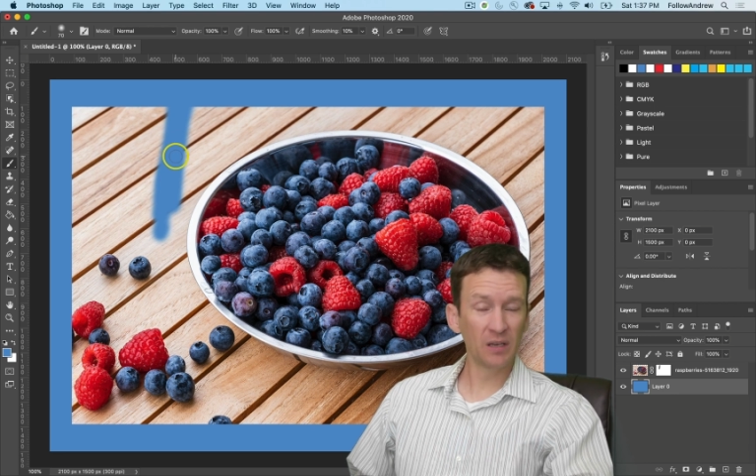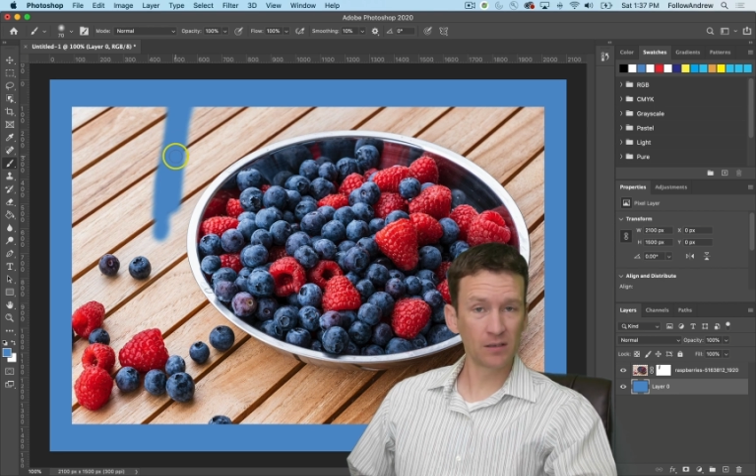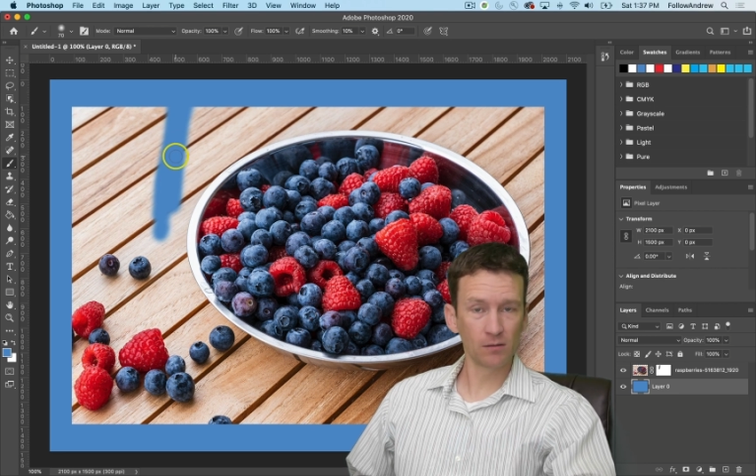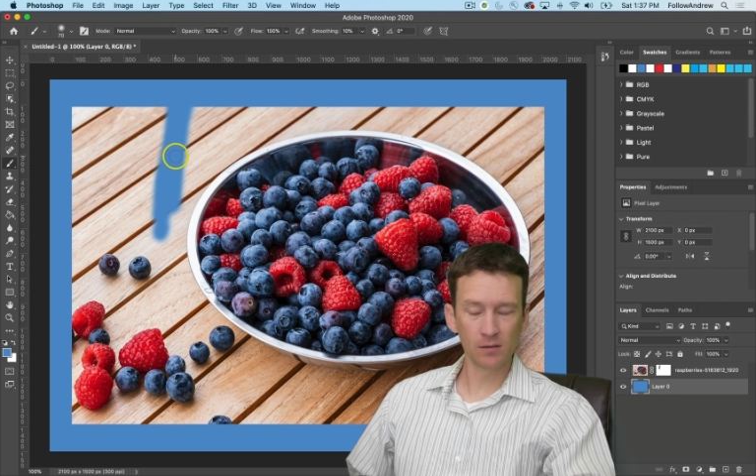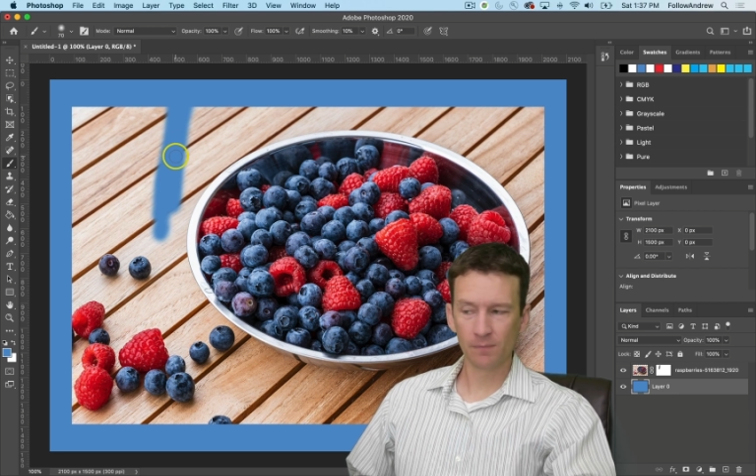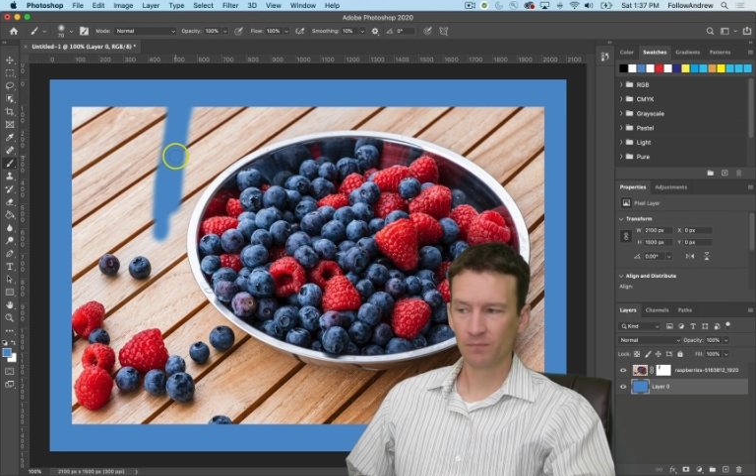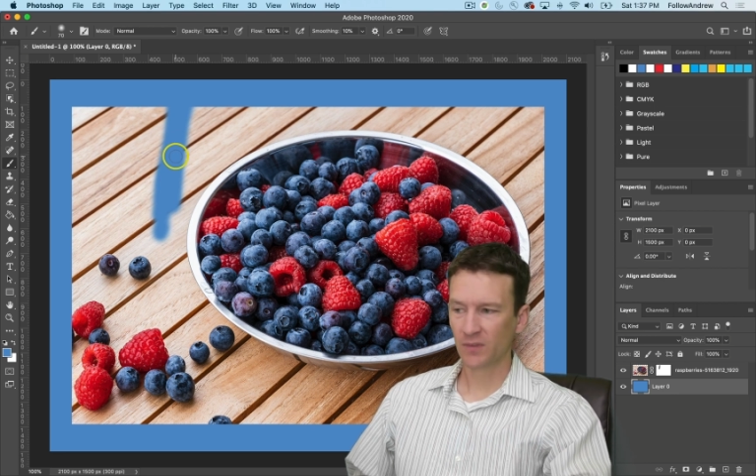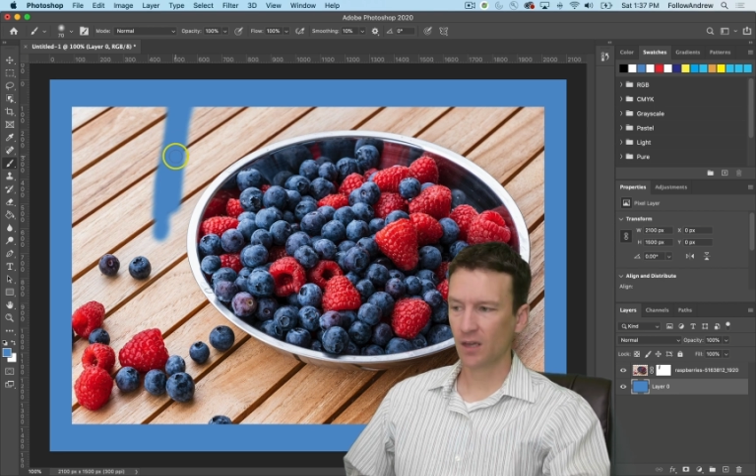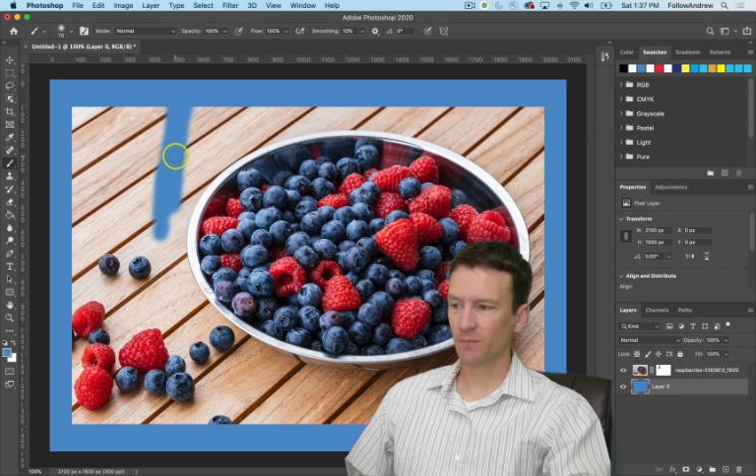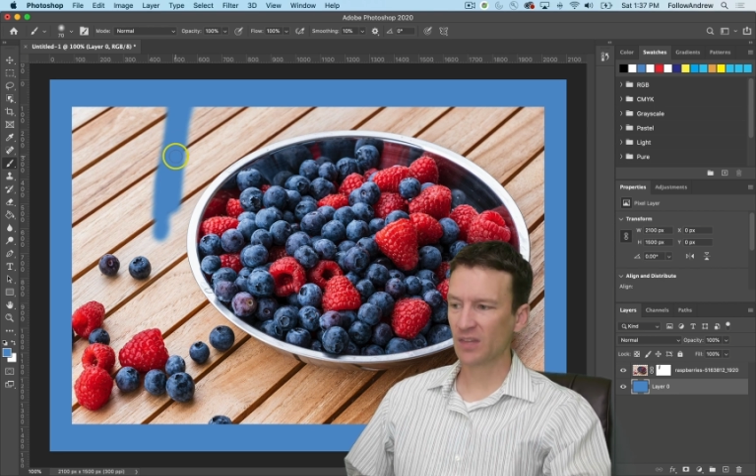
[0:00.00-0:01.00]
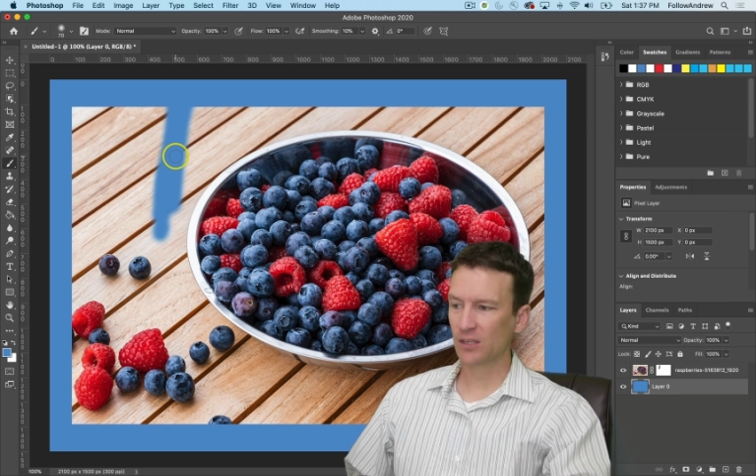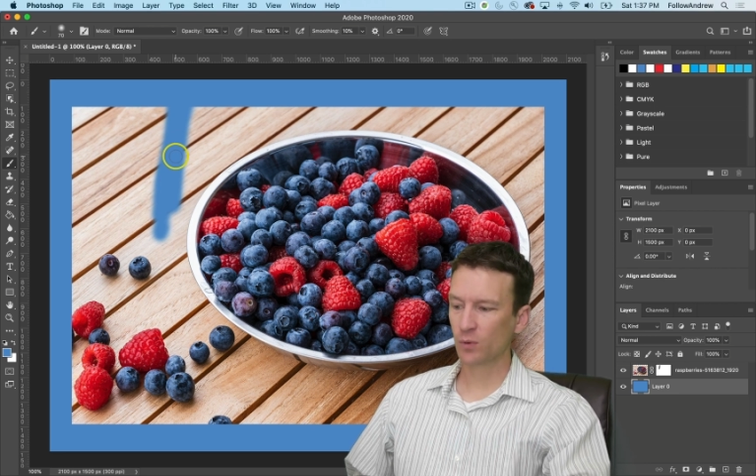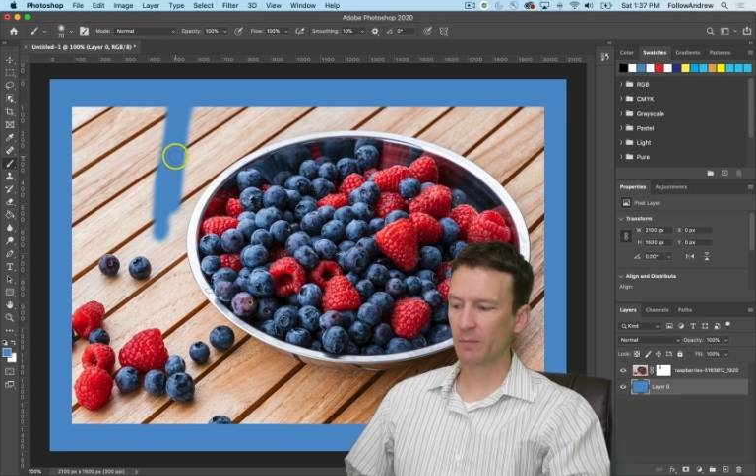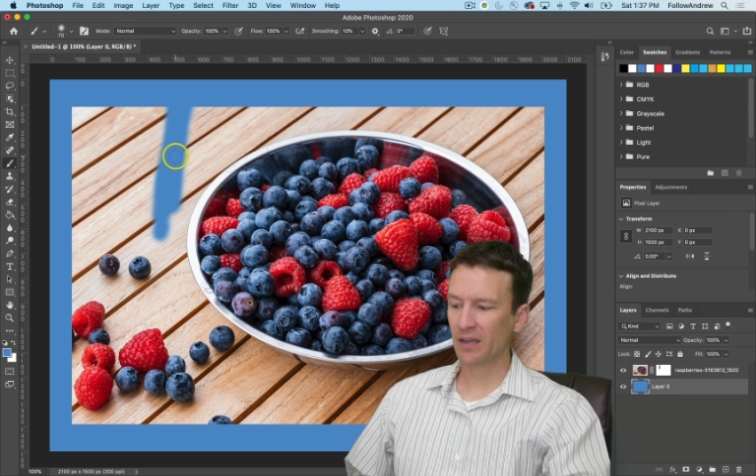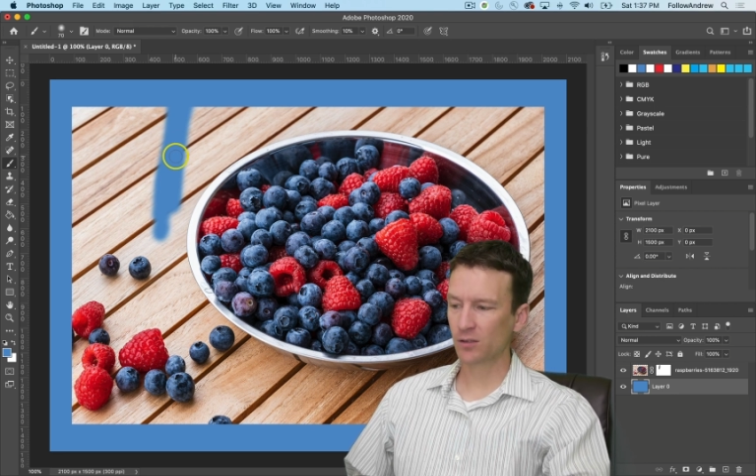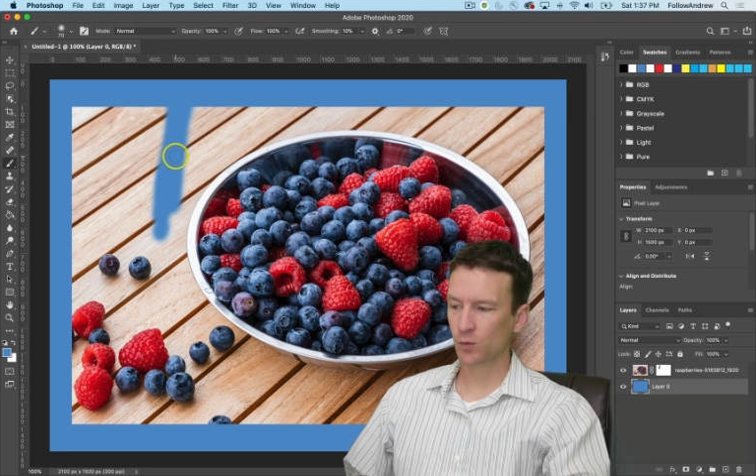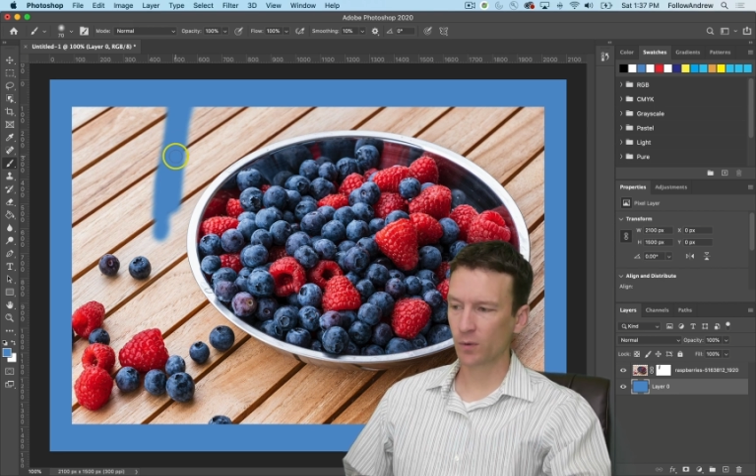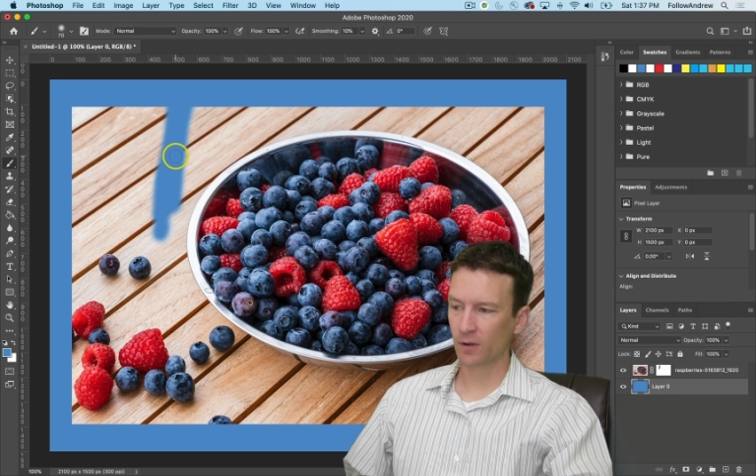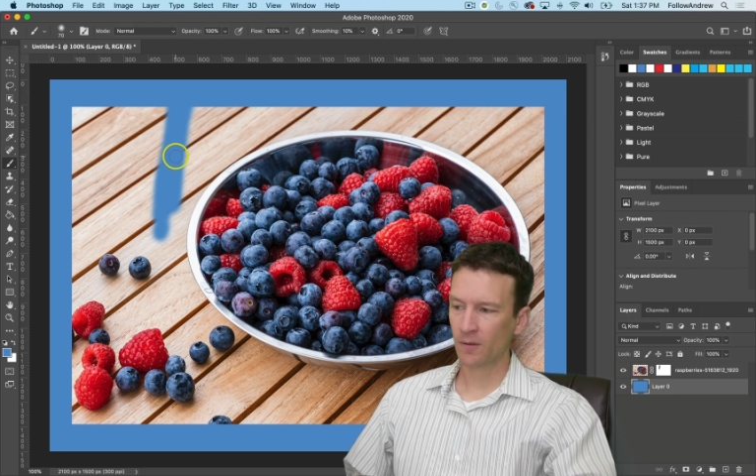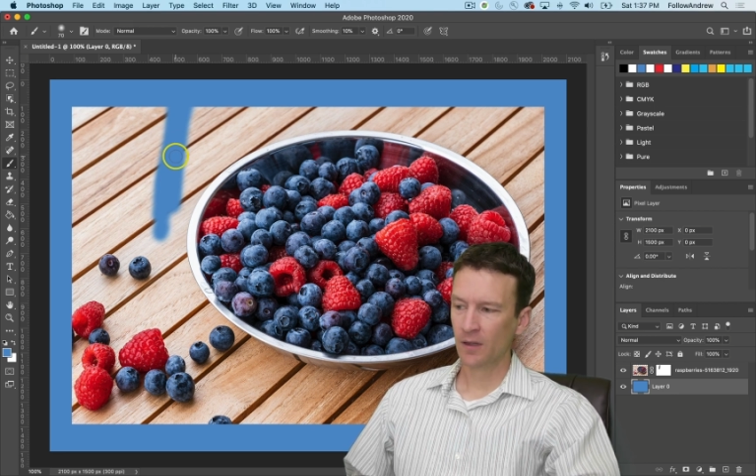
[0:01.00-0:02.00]
pixels. Okay, and that's the way masks
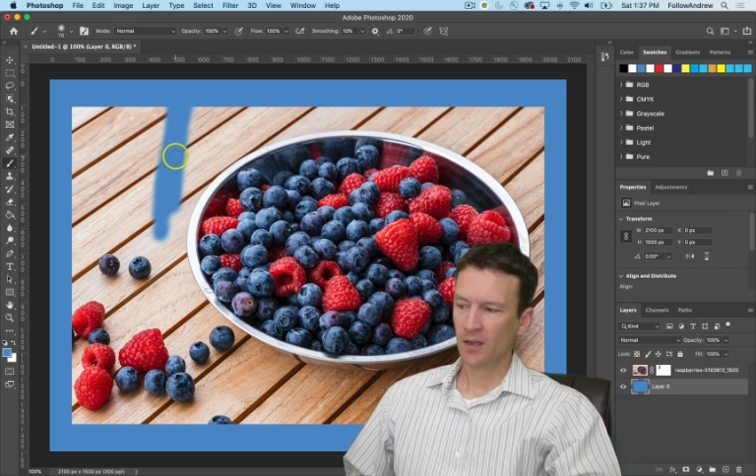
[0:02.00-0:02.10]
work.